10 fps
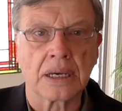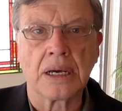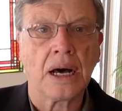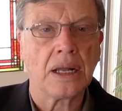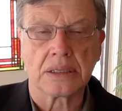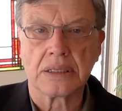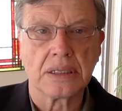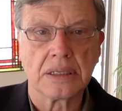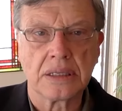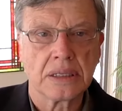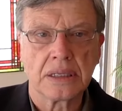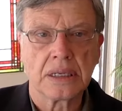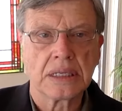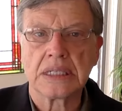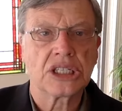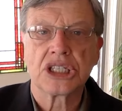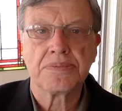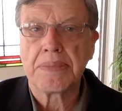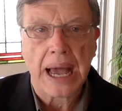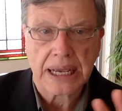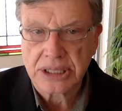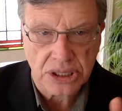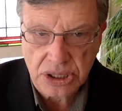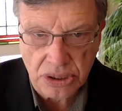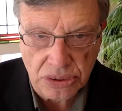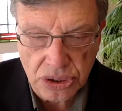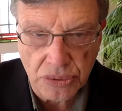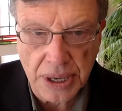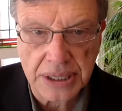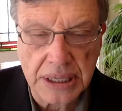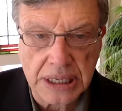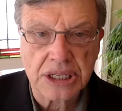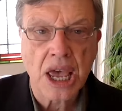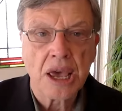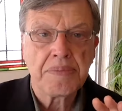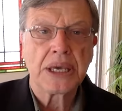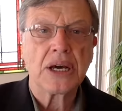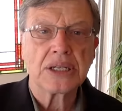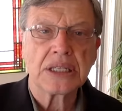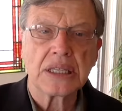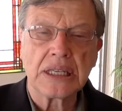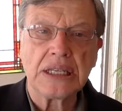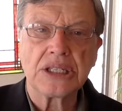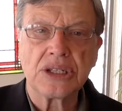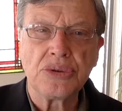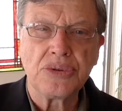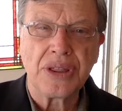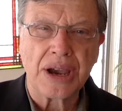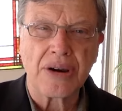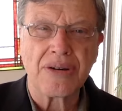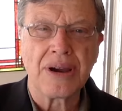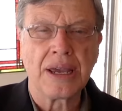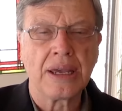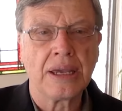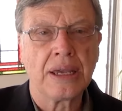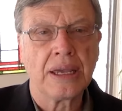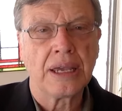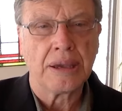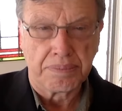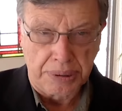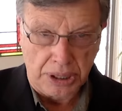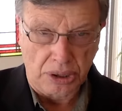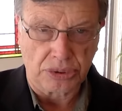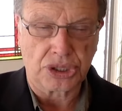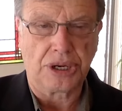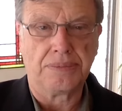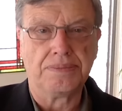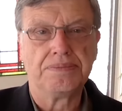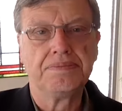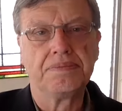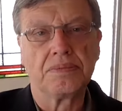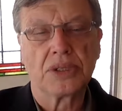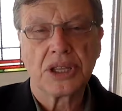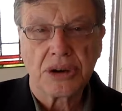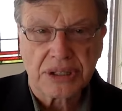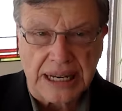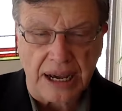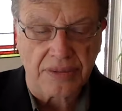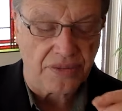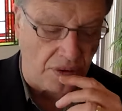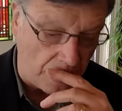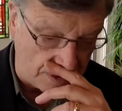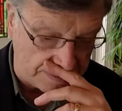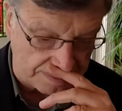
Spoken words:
cult despises those two entities because it leads to their implosion, to their downfall.